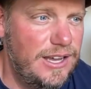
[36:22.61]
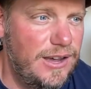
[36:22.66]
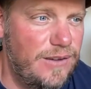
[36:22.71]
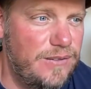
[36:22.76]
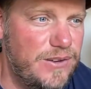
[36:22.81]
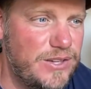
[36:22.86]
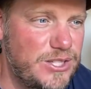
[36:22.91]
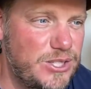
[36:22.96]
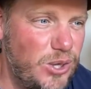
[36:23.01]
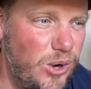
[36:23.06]
A
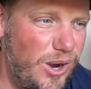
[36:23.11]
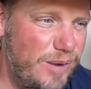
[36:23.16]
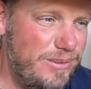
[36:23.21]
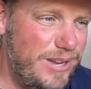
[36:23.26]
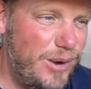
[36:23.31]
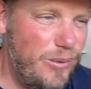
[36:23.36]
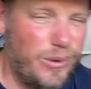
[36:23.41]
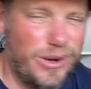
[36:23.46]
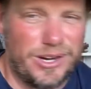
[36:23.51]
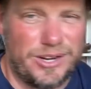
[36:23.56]
fedora. I'm
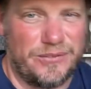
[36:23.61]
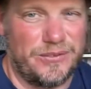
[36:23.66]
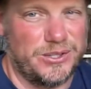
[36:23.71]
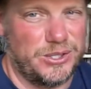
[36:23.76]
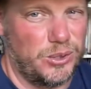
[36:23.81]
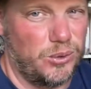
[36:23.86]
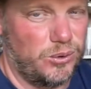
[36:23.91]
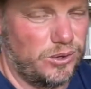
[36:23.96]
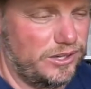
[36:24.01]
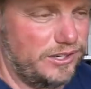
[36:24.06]
not wearing a
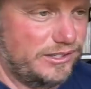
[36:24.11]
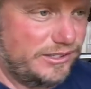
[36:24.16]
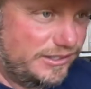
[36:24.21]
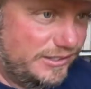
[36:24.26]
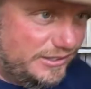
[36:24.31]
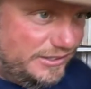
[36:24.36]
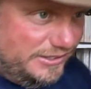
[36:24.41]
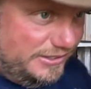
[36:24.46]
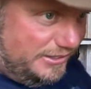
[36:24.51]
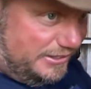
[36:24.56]
fedora.
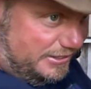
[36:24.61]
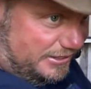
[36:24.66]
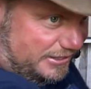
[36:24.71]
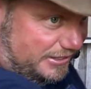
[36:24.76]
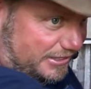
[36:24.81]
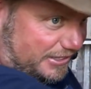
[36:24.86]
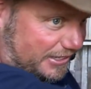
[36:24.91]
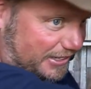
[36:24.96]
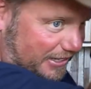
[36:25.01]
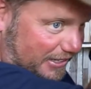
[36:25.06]

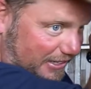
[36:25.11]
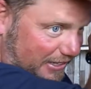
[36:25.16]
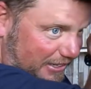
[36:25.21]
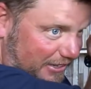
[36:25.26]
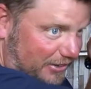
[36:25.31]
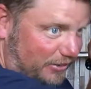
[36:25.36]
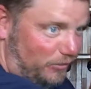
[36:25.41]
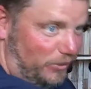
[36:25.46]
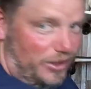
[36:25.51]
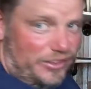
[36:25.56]

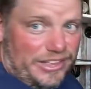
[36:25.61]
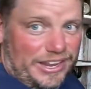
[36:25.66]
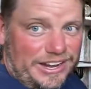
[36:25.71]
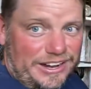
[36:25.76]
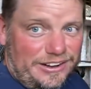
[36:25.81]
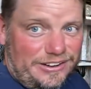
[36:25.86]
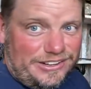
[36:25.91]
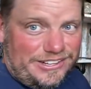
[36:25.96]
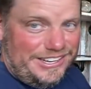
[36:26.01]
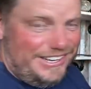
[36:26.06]
Wow,
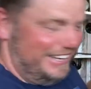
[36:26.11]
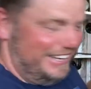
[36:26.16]
that hair.